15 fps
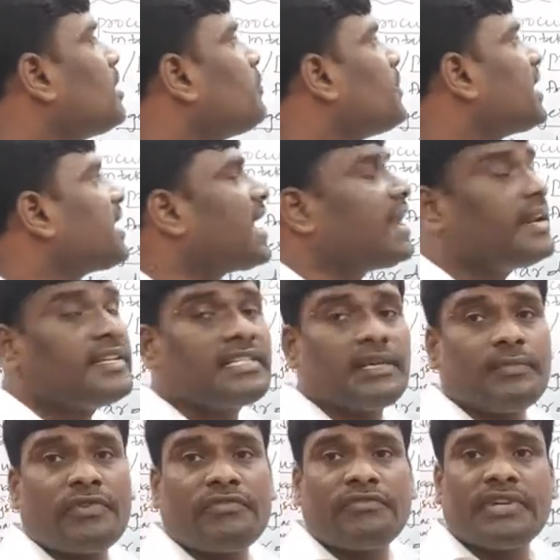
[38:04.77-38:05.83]
and
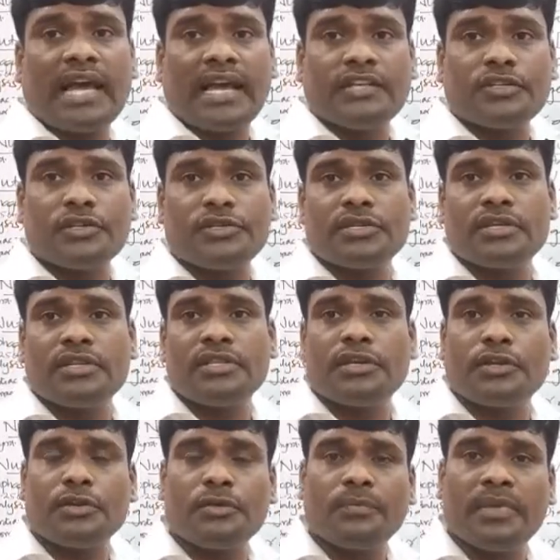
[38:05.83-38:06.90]
mechanism of digestion in
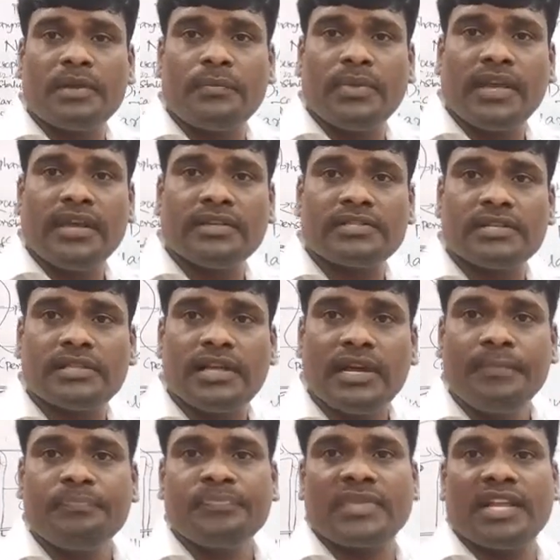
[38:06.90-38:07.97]
the human beings in
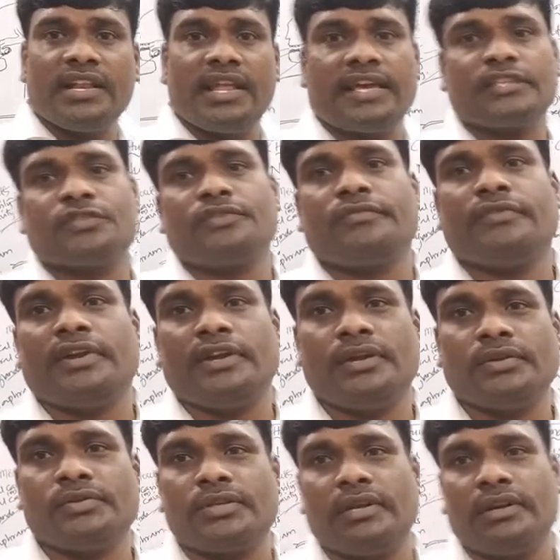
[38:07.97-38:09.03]
the next
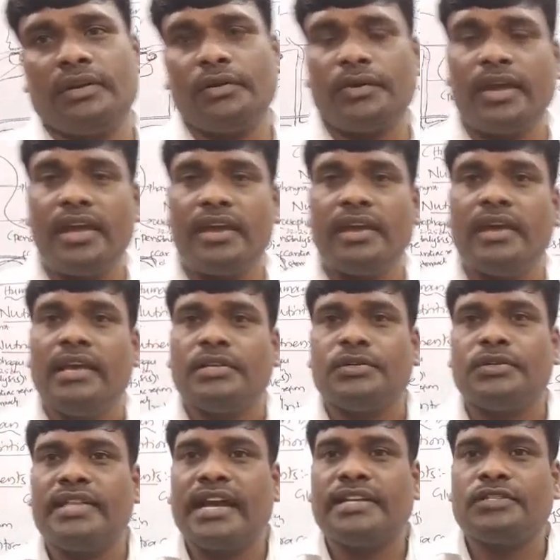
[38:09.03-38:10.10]
video, children. Okay,
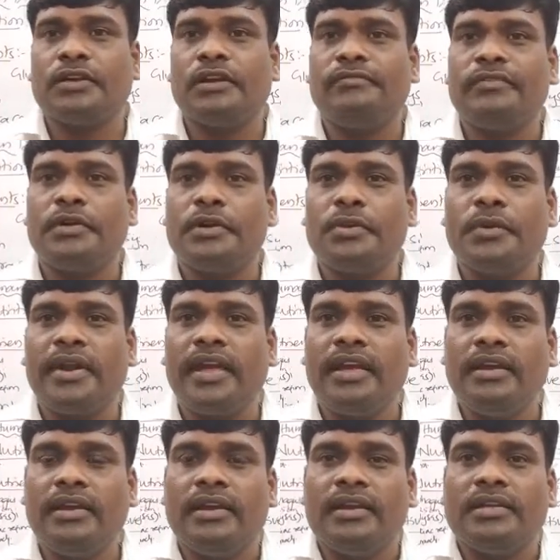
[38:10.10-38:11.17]
so that's all for
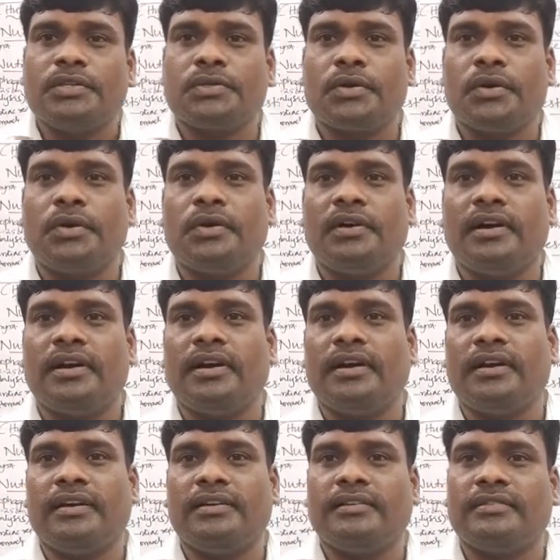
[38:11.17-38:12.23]
today. So
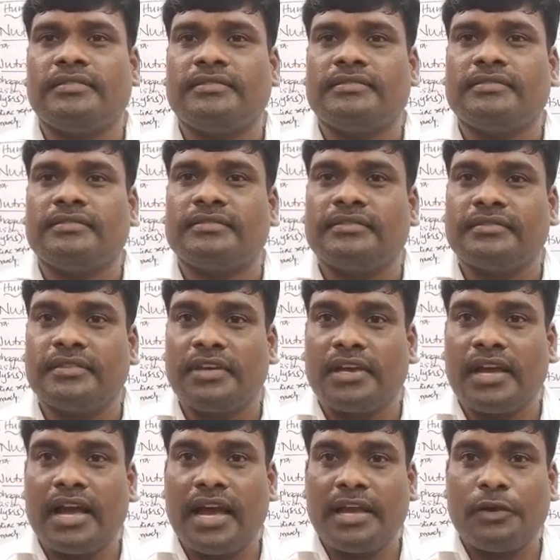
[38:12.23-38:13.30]

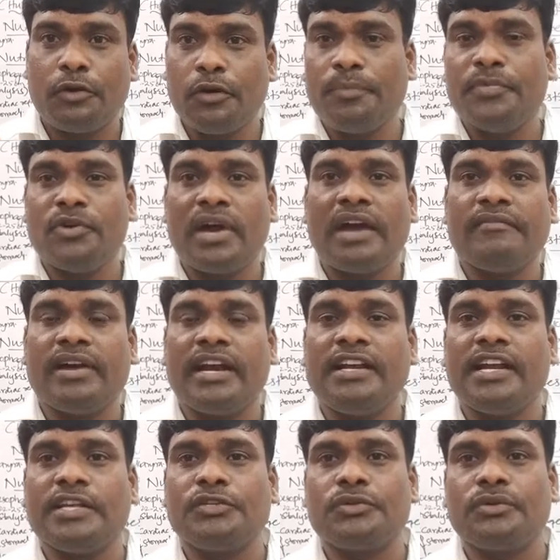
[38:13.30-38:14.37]
I hope you have
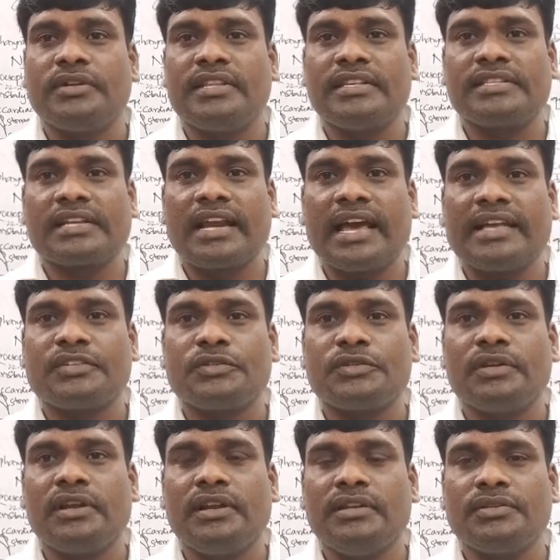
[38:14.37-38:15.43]
understood this
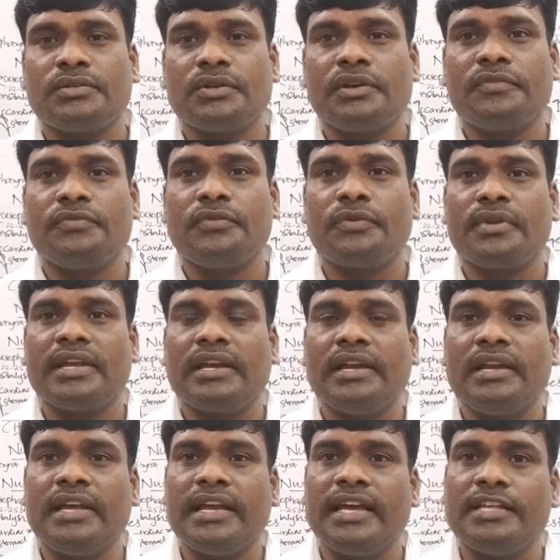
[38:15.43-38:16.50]
class, children. So if you
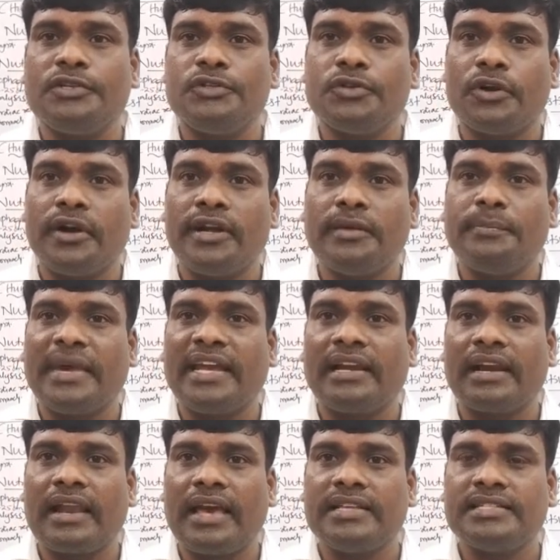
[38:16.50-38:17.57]
really enjoyed my
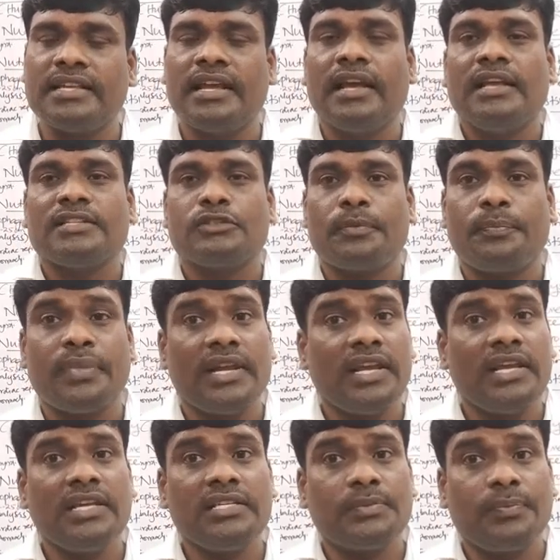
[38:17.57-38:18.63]
class, so
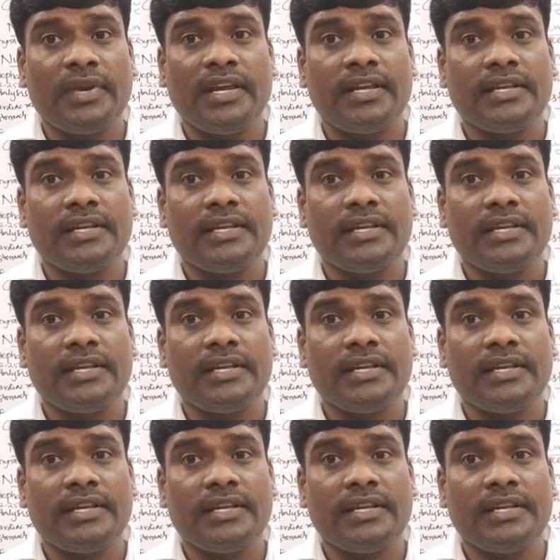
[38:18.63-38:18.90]
please